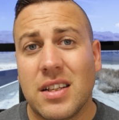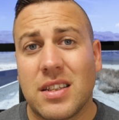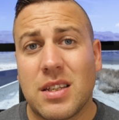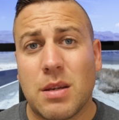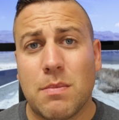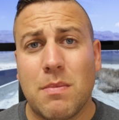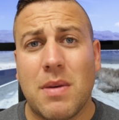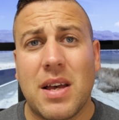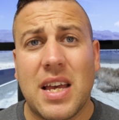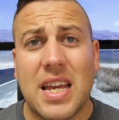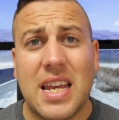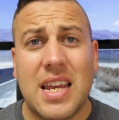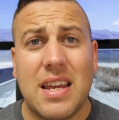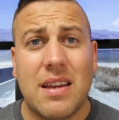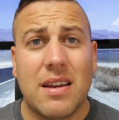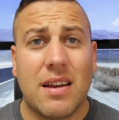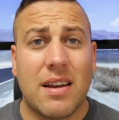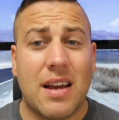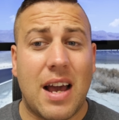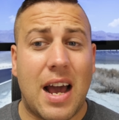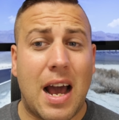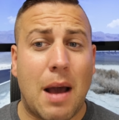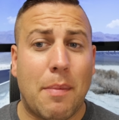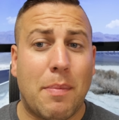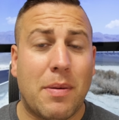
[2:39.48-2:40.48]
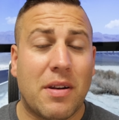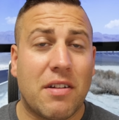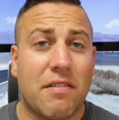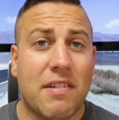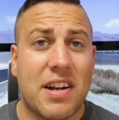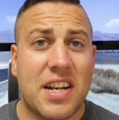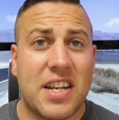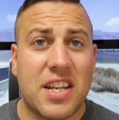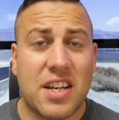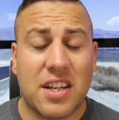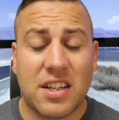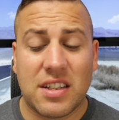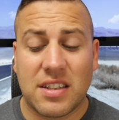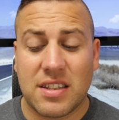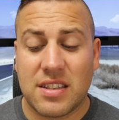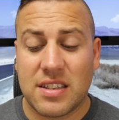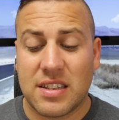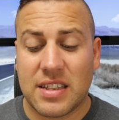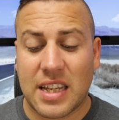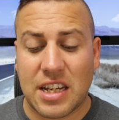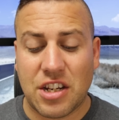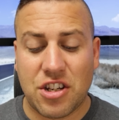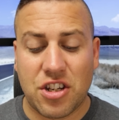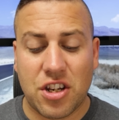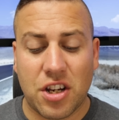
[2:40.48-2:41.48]
To me, Apple are
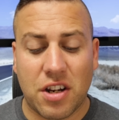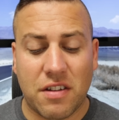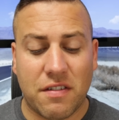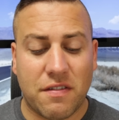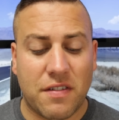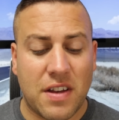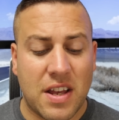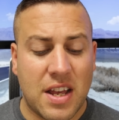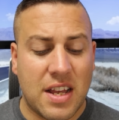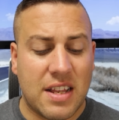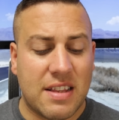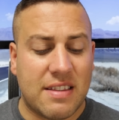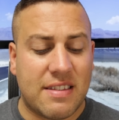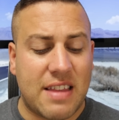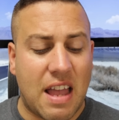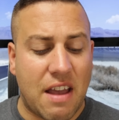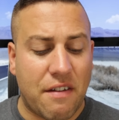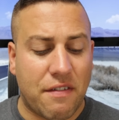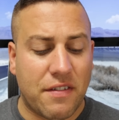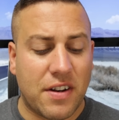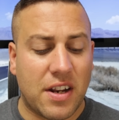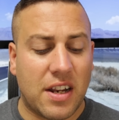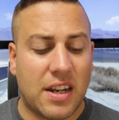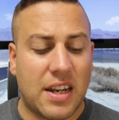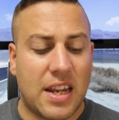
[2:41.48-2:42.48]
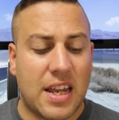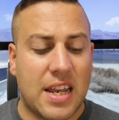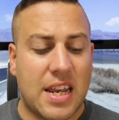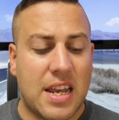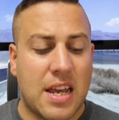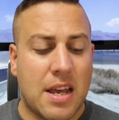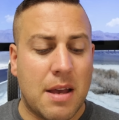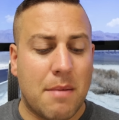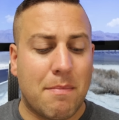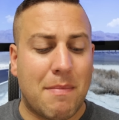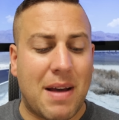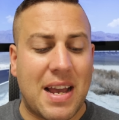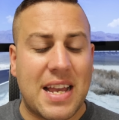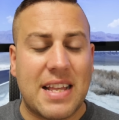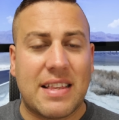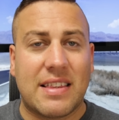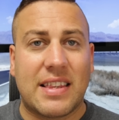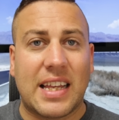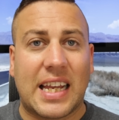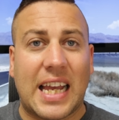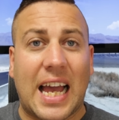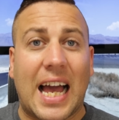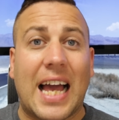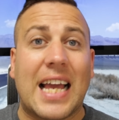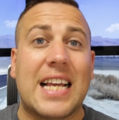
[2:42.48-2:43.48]
idiots. They should have definitely made
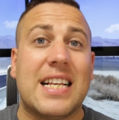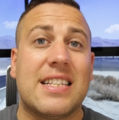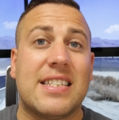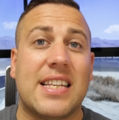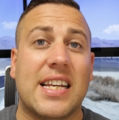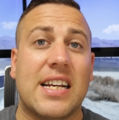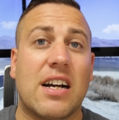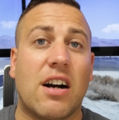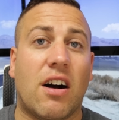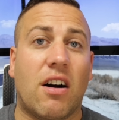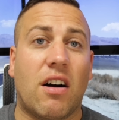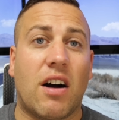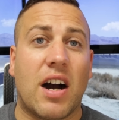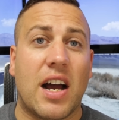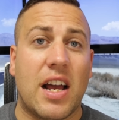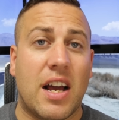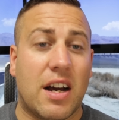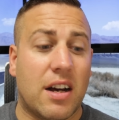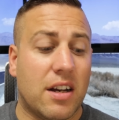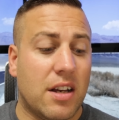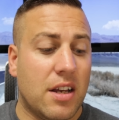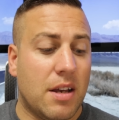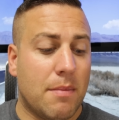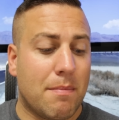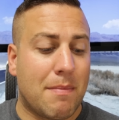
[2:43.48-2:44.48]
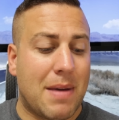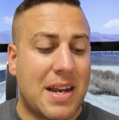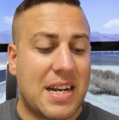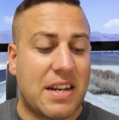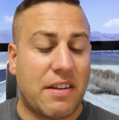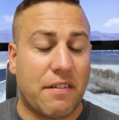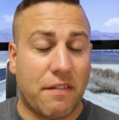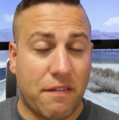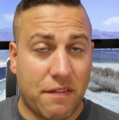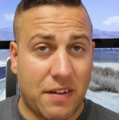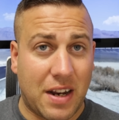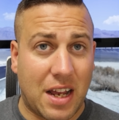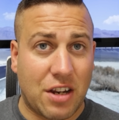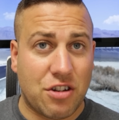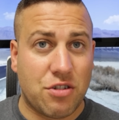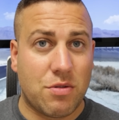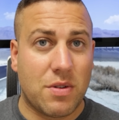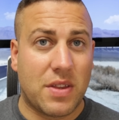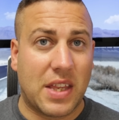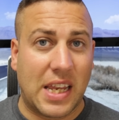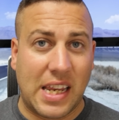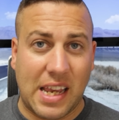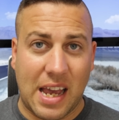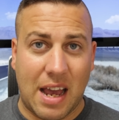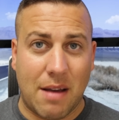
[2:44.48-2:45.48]
the casing higher, made it flush
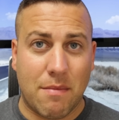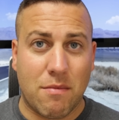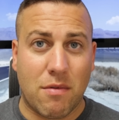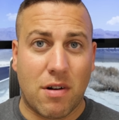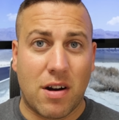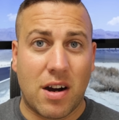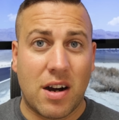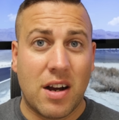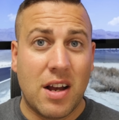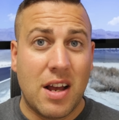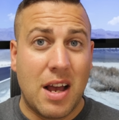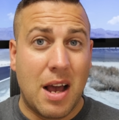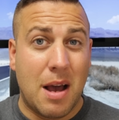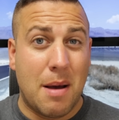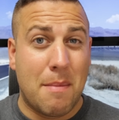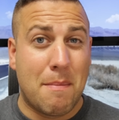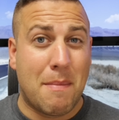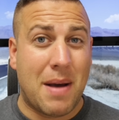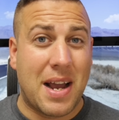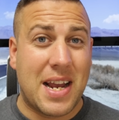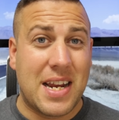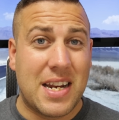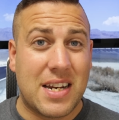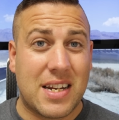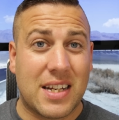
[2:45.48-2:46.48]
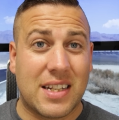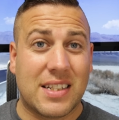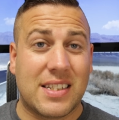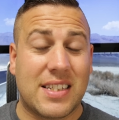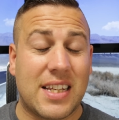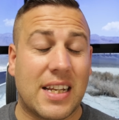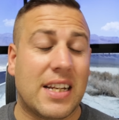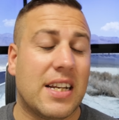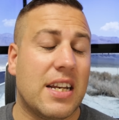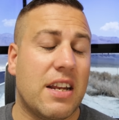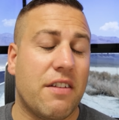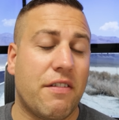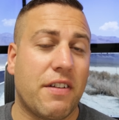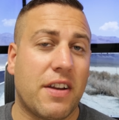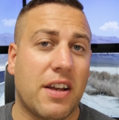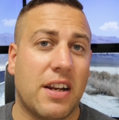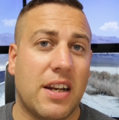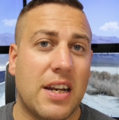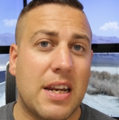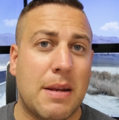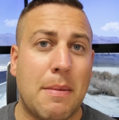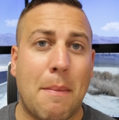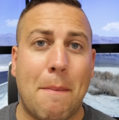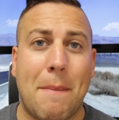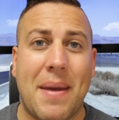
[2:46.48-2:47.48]
with the camera, and made a
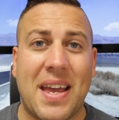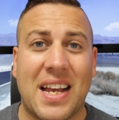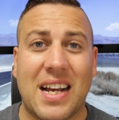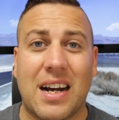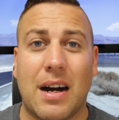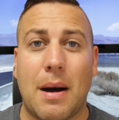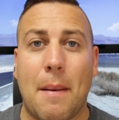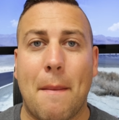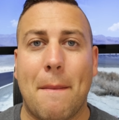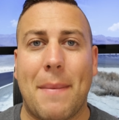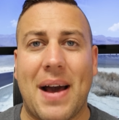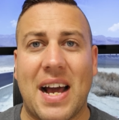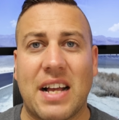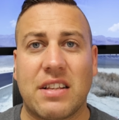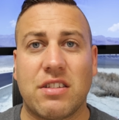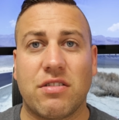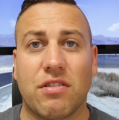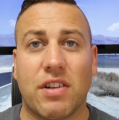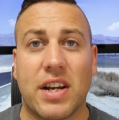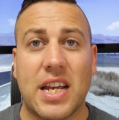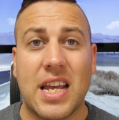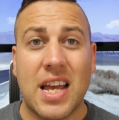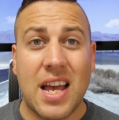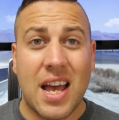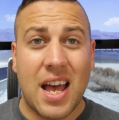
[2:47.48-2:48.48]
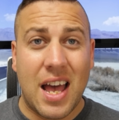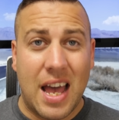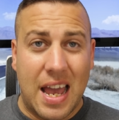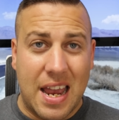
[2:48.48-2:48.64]
significantly bigger battery.